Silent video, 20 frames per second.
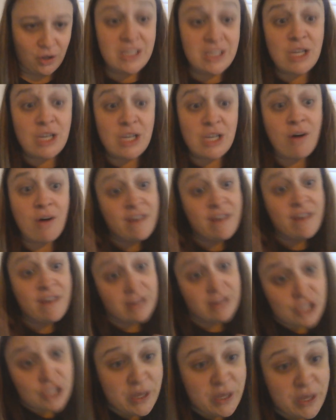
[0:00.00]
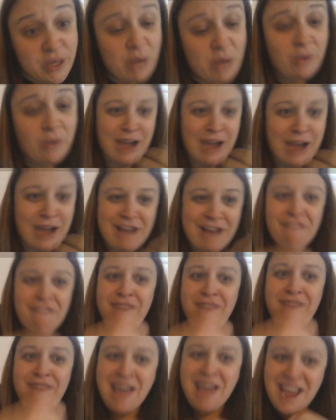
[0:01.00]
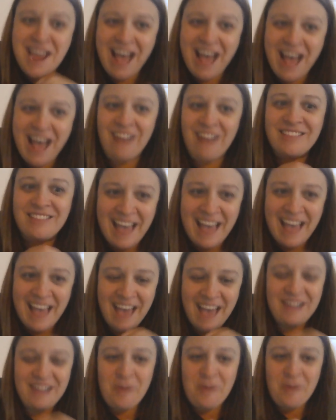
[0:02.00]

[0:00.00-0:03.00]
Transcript: So eventually we'll try to fade out that